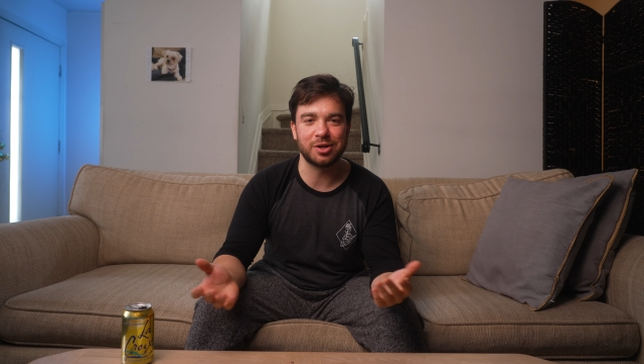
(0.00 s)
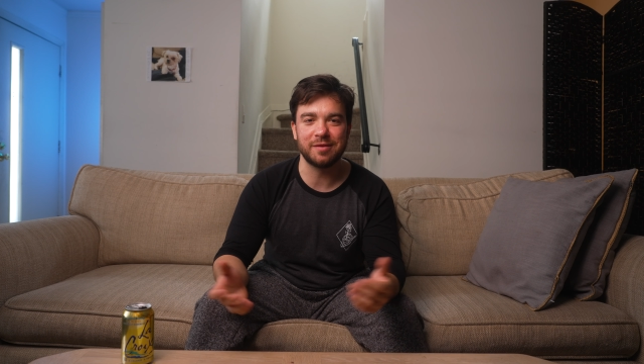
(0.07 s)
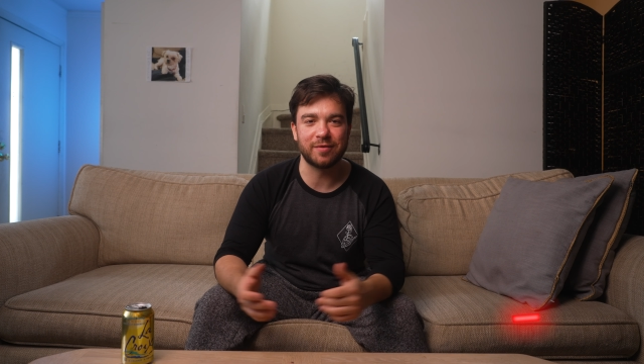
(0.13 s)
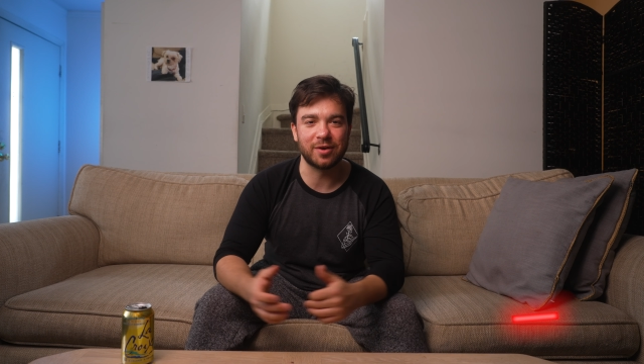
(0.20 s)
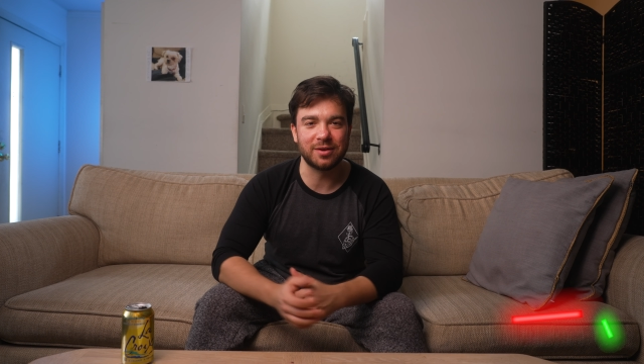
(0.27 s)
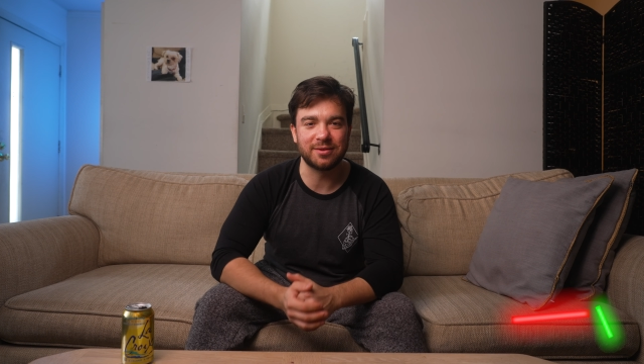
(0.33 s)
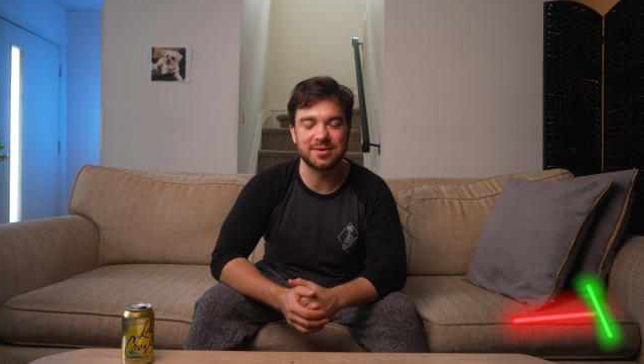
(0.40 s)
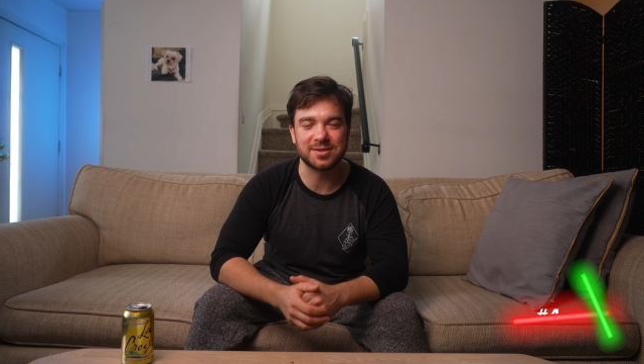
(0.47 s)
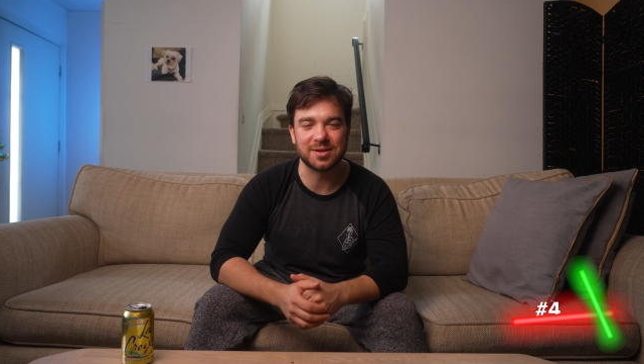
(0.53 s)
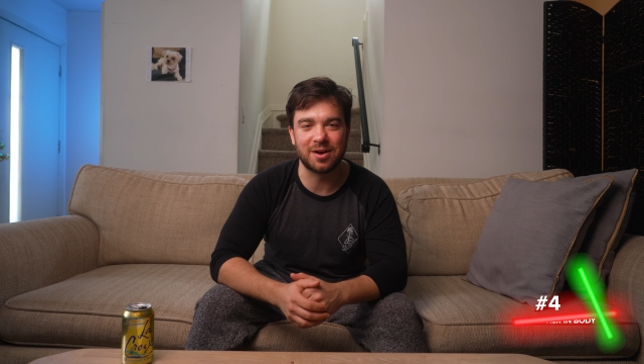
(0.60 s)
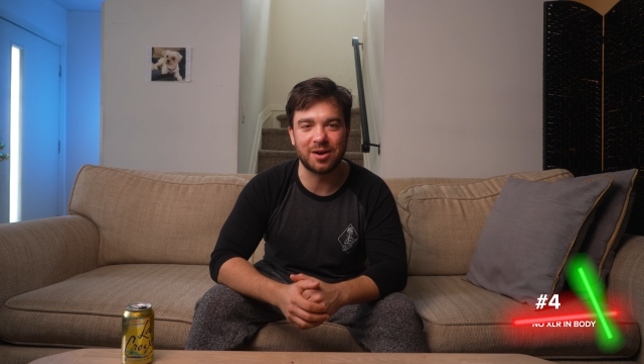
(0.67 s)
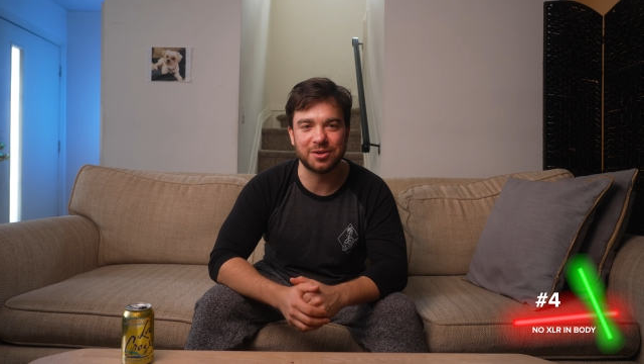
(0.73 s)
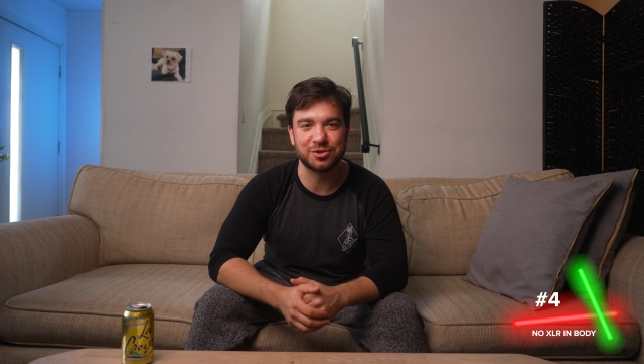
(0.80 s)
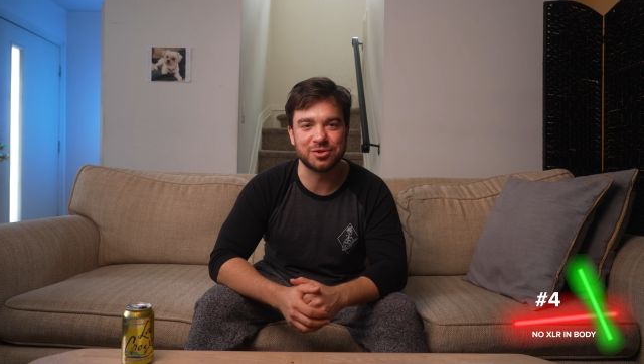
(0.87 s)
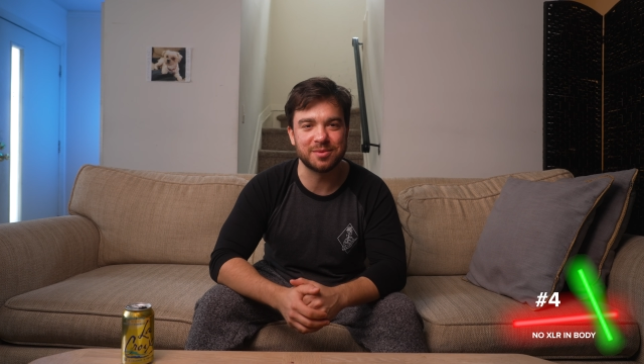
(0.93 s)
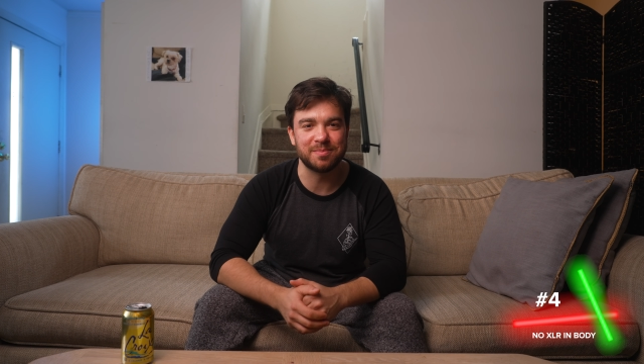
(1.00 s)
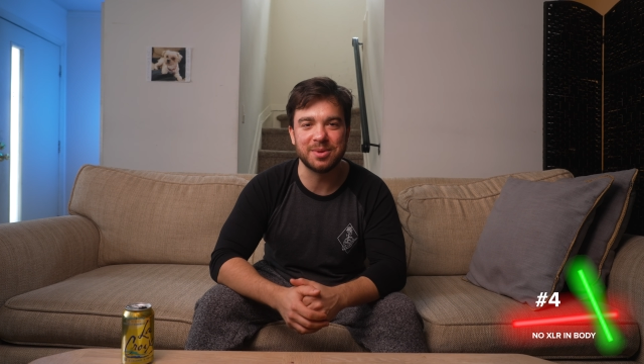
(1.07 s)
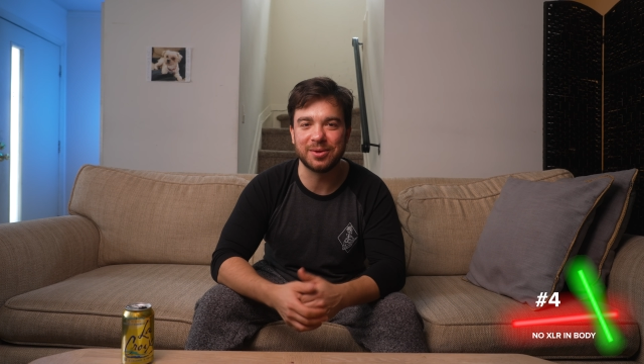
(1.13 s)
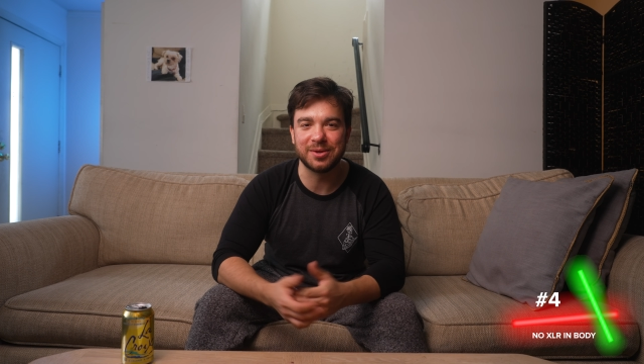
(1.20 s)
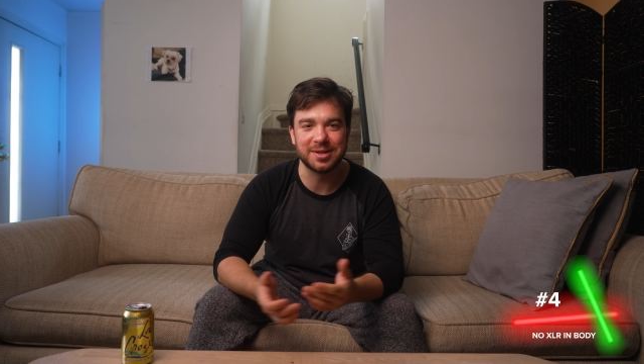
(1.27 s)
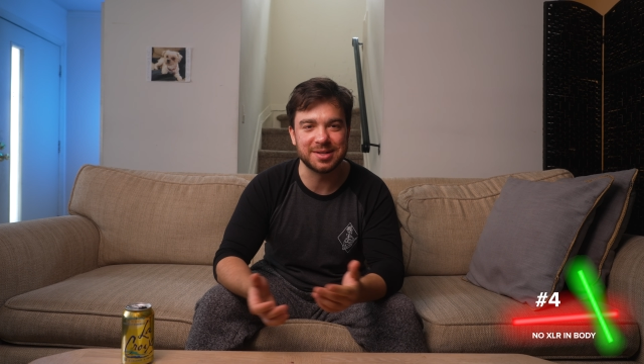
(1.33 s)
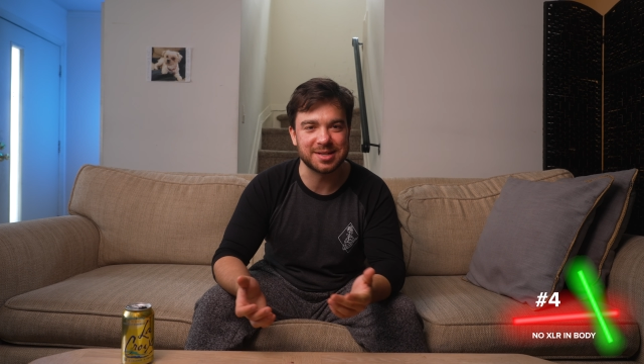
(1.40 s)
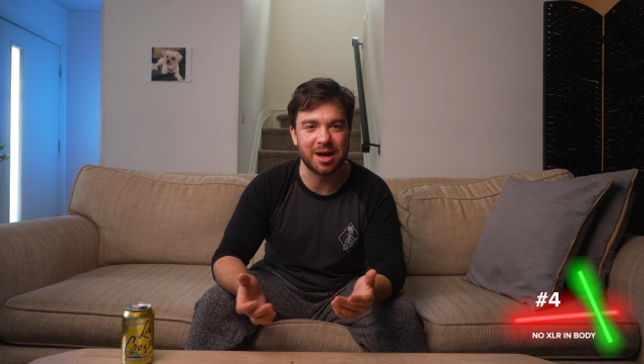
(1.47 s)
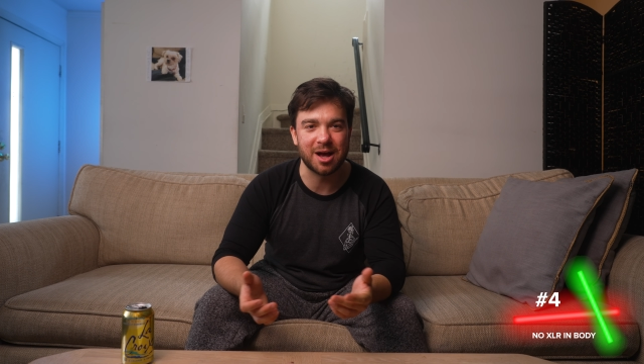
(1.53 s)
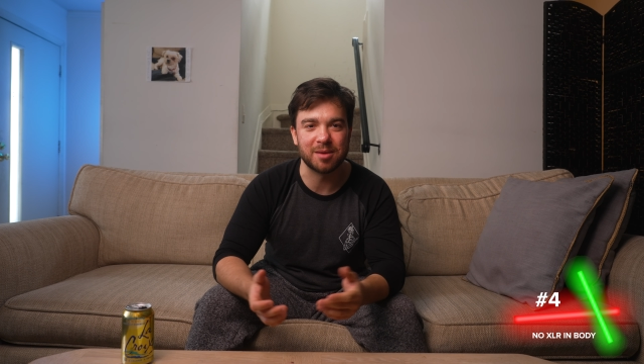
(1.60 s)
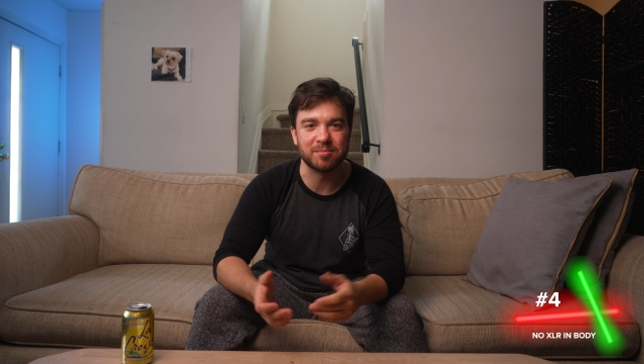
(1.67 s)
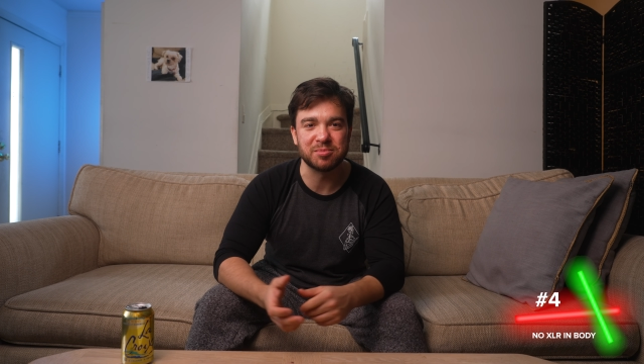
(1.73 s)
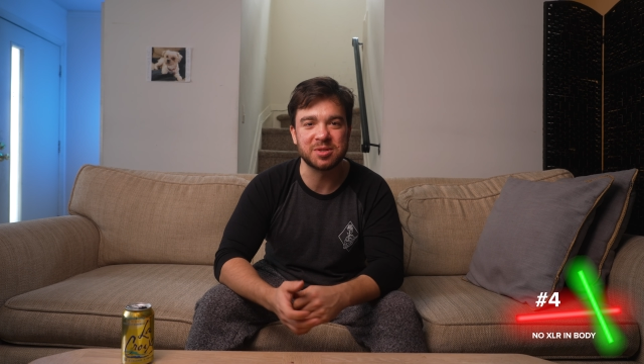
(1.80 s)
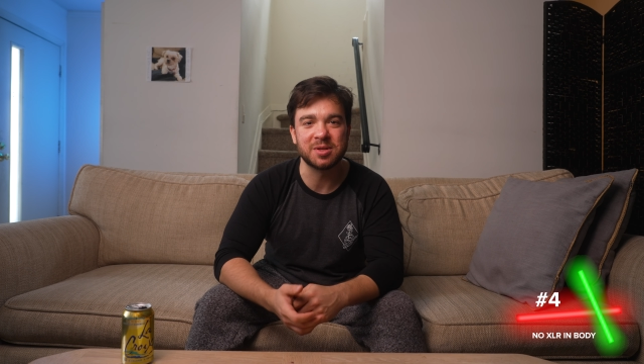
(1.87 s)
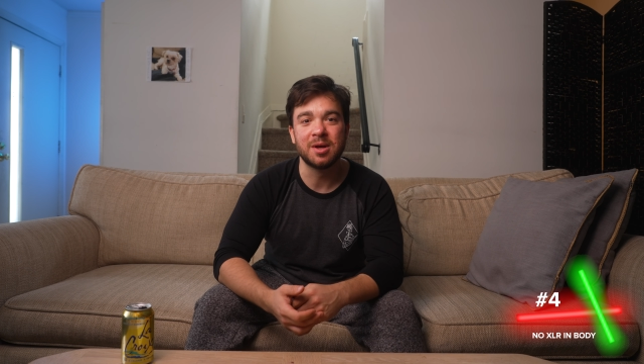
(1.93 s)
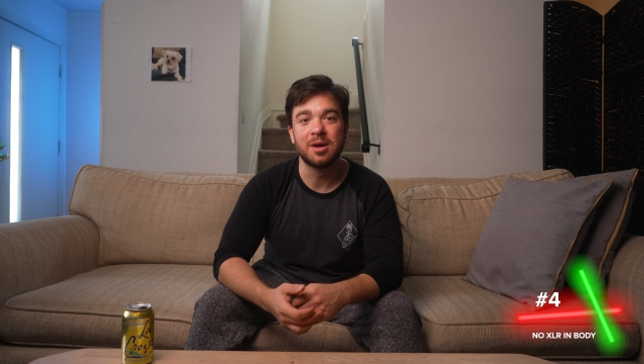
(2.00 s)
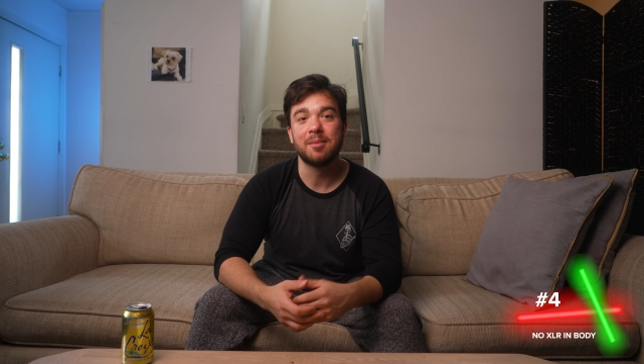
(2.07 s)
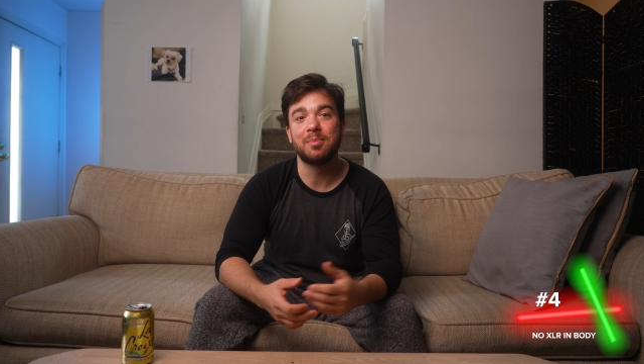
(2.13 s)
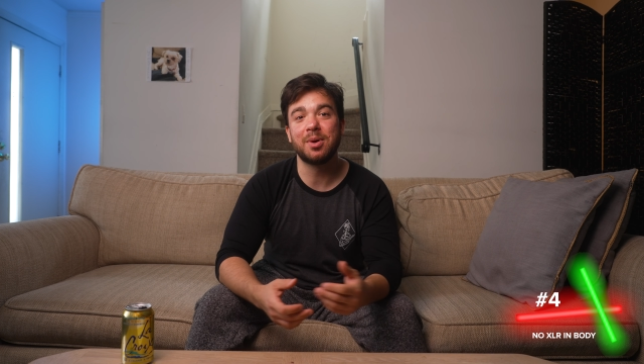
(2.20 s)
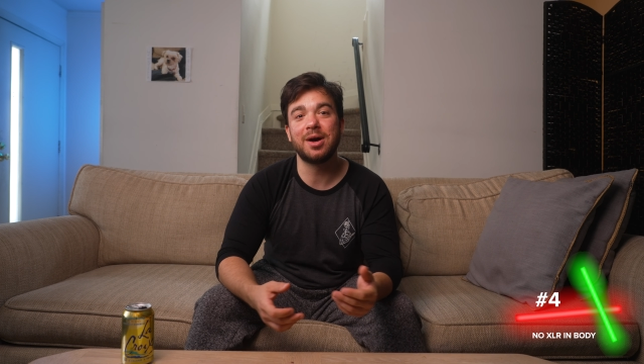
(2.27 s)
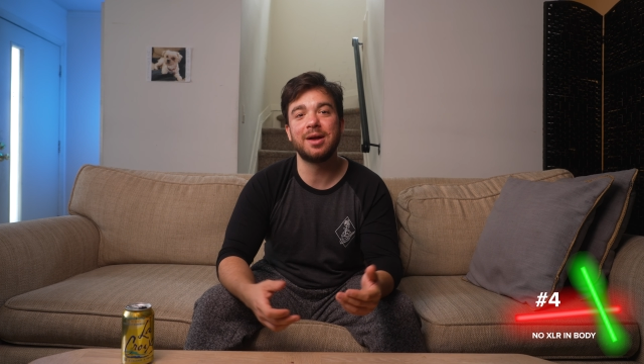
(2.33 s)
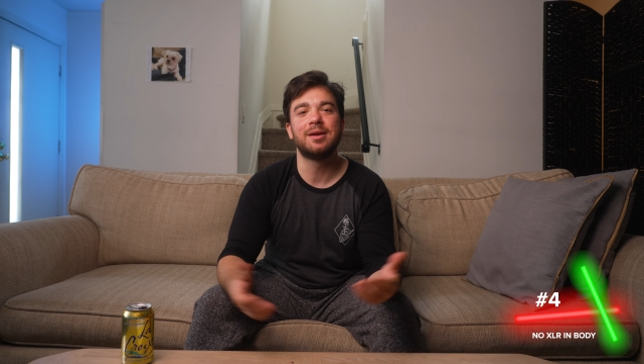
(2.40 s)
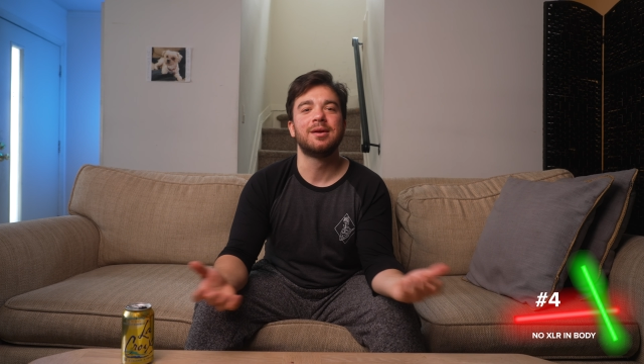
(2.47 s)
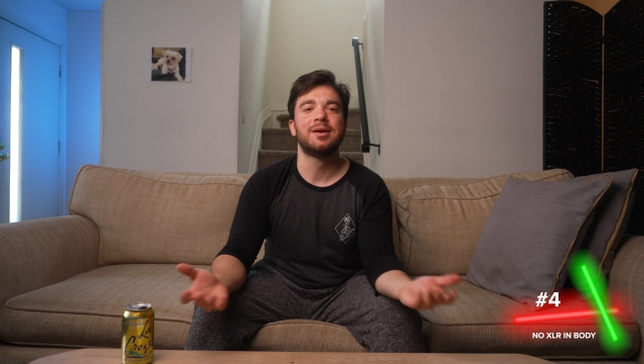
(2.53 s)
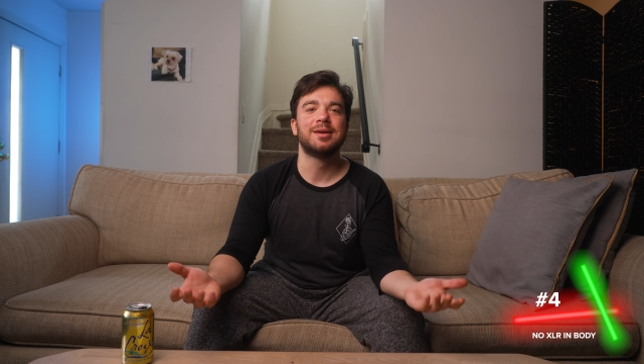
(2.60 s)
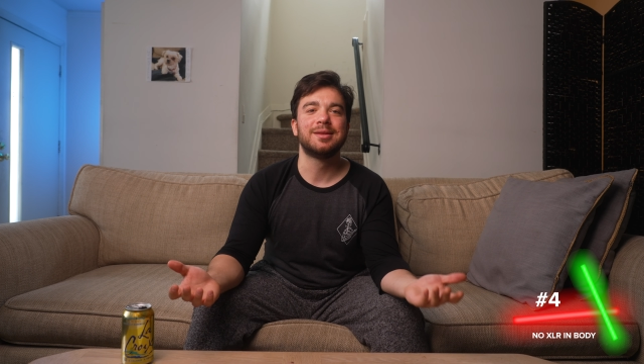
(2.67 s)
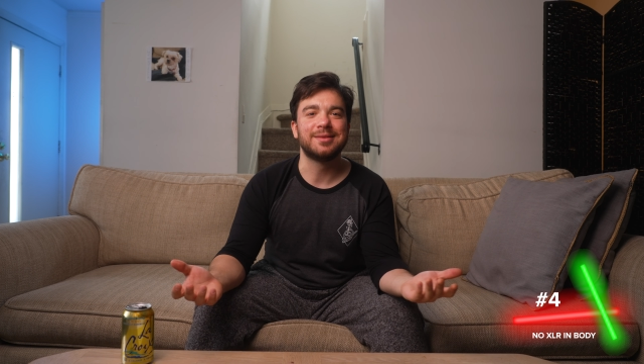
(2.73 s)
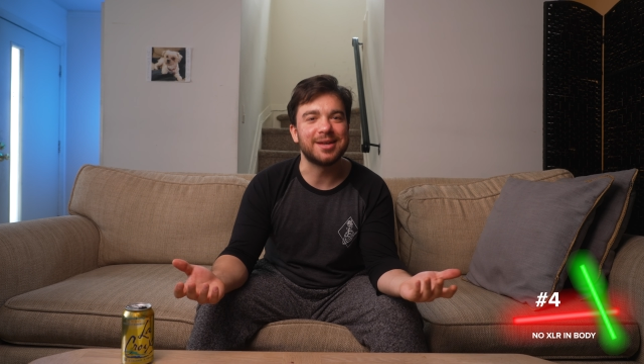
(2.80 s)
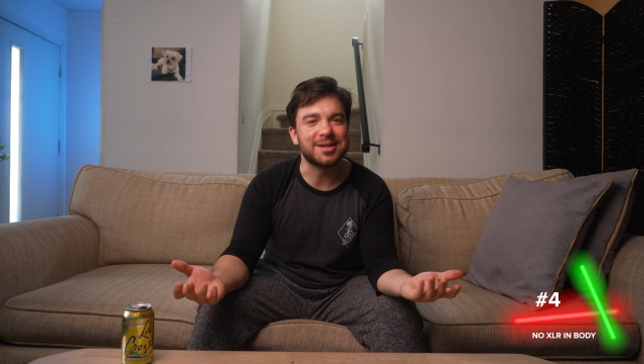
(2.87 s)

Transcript: you've heard this 100 million times, but the